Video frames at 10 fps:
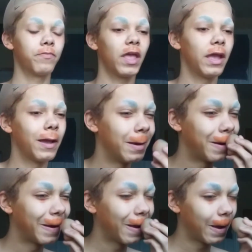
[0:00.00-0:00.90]
and
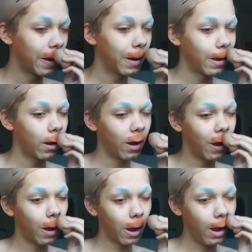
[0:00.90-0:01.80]

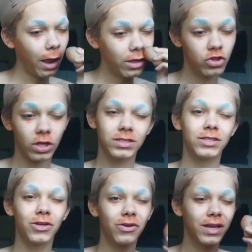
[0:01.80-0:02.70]
I had just
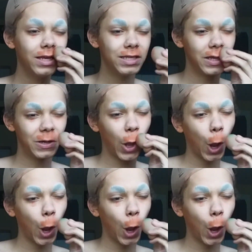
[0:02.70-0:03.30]
turned 18.